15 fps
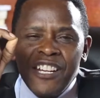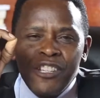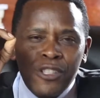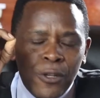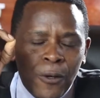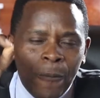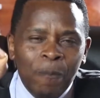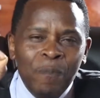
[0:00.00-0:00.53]
in
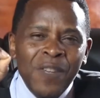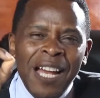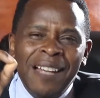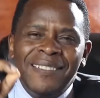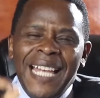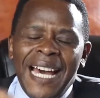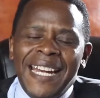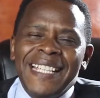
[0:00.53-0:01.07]
you
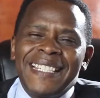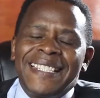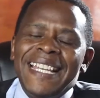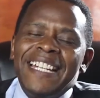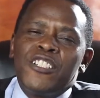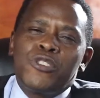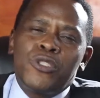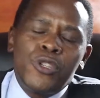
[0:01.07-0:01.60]
that is
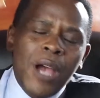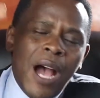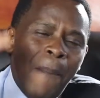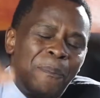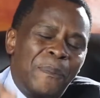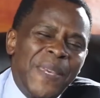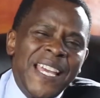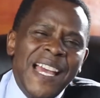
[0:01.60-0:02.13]

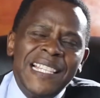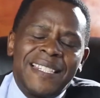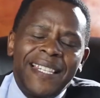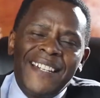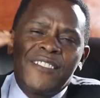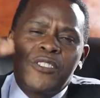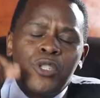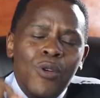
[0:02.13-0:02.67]
appears
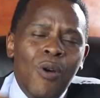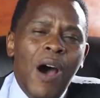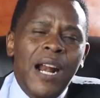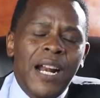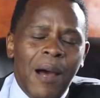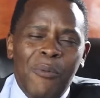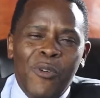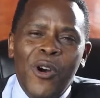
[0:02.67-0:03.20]

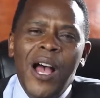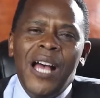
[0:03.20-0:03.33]
incurable,